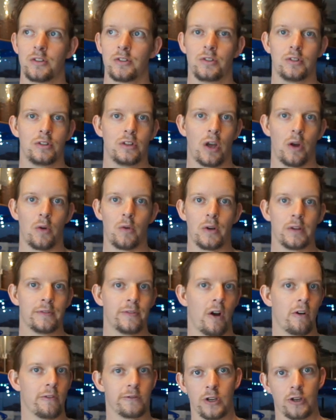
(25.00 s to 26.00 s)
You know, as
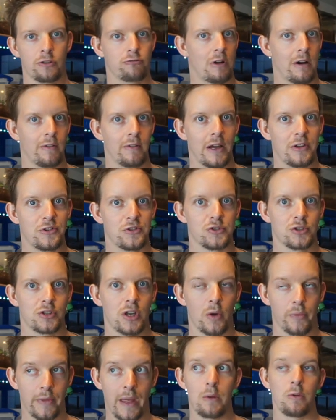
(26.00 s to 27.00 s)
far as like travel agents
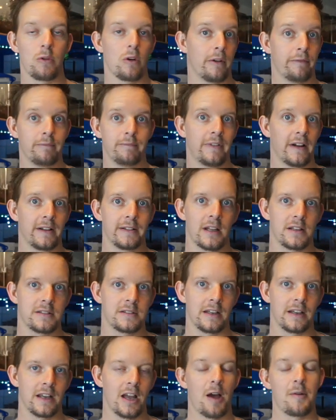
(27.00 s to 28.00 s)
go, they were
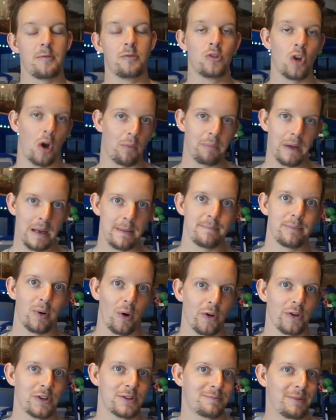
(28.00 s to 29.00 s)
fantastic. Not being
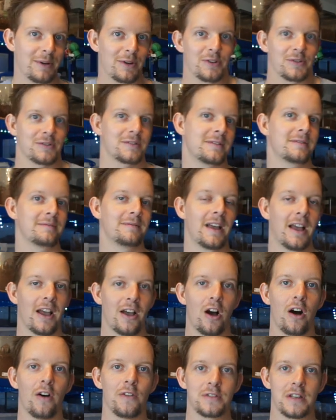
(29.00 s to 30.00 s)
biased because
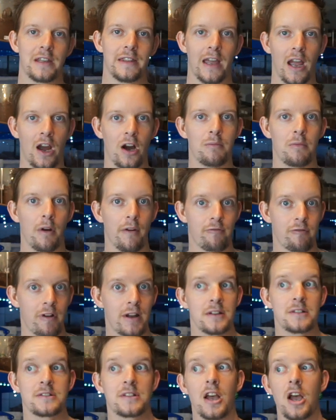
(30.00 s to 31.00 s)
obviously they are my
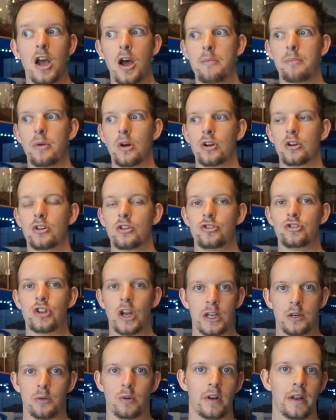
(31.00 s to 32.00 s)
friends, but
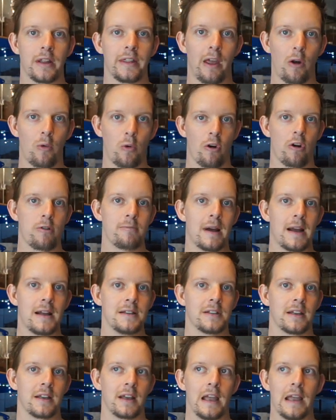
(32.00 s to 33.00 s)
genuinely they were
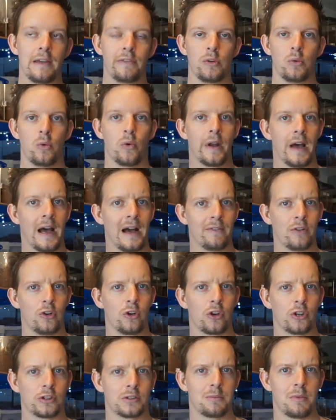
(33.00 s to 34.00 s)
amazing. If you want to have a
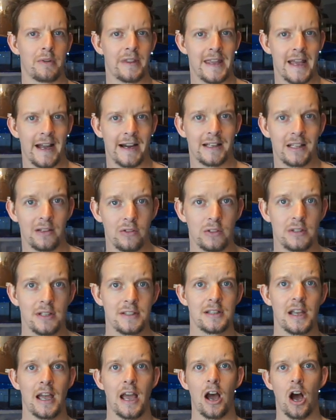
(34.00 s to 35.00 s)
look at some of the
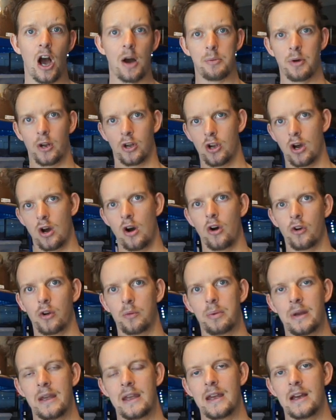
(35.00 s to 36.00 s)
activities, I'll put a card
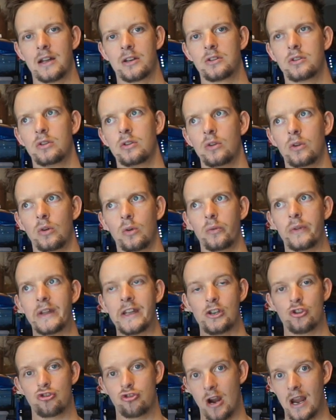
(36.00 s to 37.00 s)
up here to the
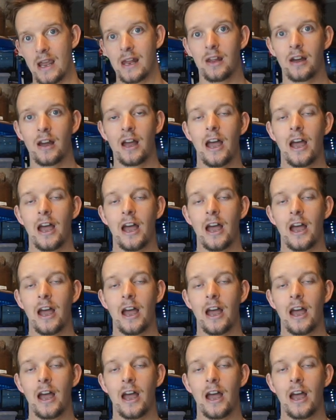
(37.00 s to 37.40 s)
trailer